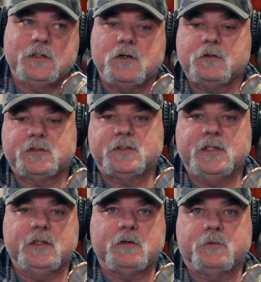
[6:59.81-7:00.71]
You don't
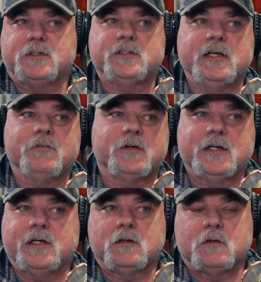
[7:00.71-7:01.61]
see the receiver
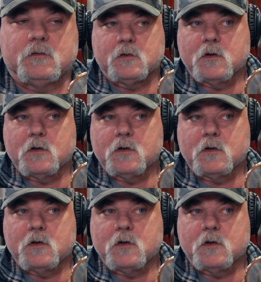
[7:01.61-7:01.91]
getting